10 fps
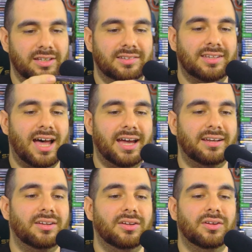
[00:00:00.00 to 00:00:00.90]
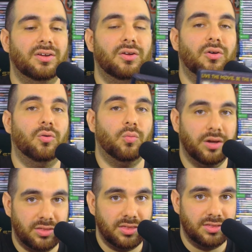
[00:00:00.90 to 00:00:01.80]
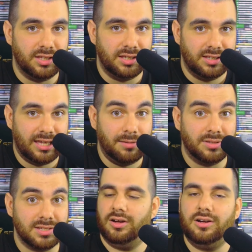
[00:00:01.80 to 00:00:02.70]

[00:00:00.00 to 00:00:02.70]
inside with the game disc. All right,